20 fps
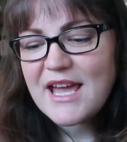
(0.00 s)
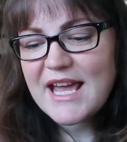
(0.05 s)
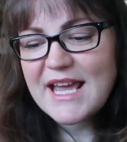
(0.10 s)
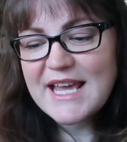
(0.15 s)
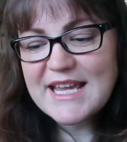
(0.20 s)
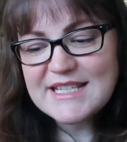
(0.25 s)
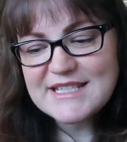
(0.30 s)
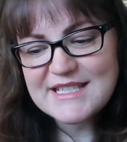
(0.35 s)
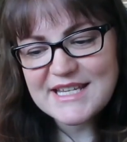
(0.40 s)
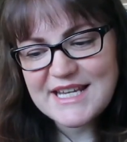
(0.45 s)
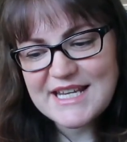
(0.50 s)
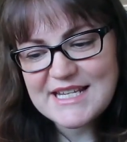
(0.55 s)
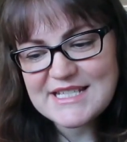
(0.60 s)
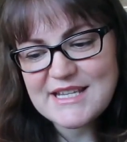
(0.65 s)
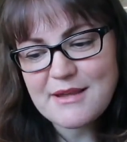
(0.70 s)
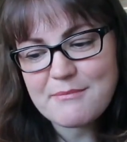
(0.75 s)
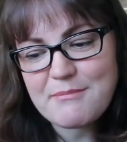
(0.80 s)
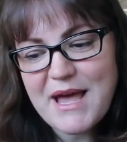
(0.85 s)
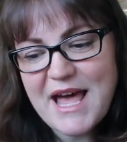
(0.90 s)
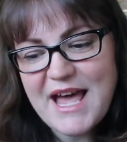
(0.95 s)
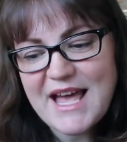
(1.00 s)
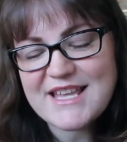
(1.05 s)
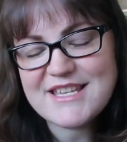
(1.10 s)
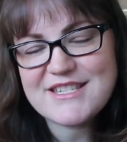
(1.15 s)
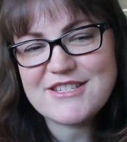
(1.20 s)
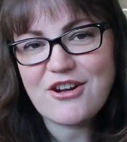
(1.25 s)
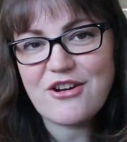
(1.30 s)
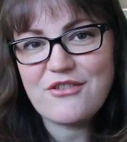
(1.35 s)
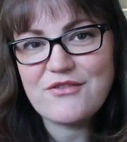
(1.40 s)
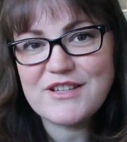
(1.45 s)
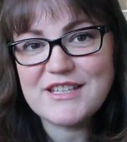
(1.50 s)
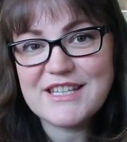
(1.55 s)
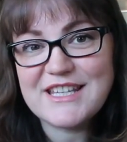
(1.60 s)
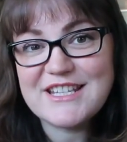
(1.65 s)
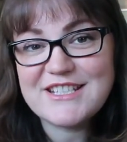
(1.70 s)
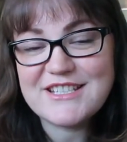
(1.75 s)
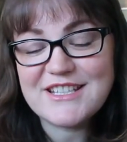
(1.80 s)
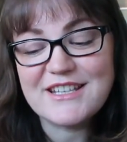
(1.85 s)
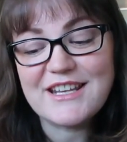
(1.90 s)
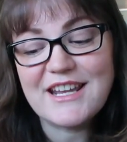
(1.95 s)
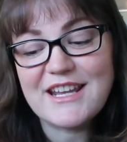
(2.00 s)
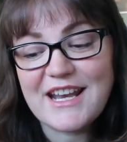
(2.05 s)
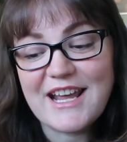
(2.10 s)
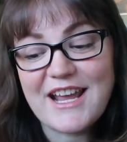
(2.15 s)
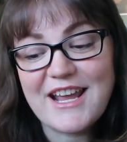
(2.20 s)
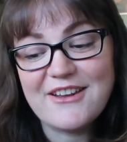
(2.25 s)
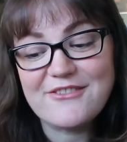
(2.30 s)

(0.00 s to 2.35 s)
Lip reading: 8 days past ovulation and I